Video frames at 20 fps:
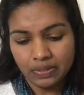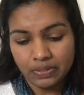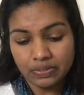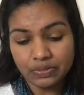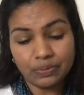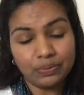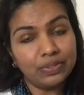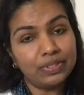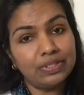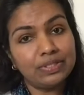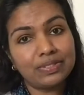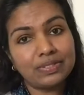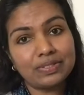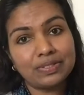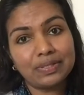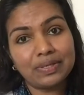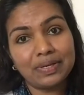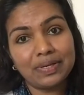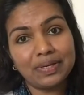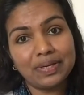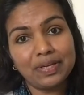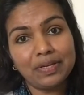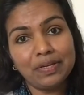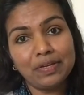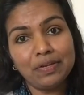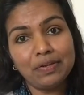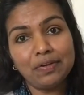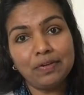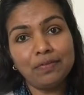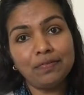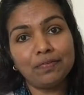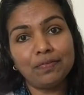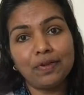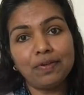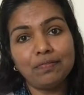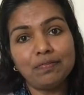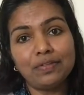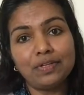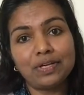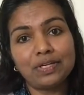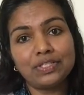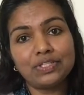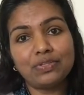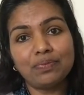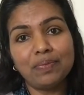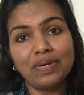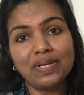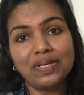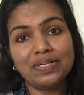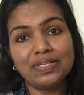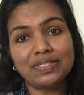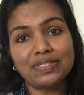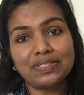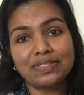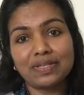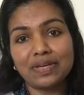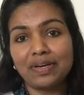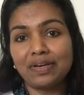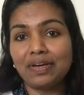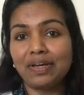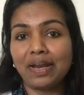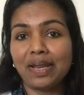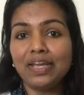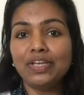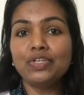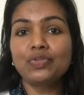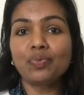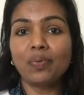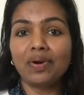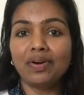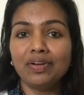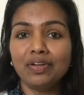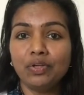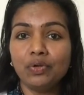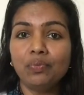So this, if the resume is a great one,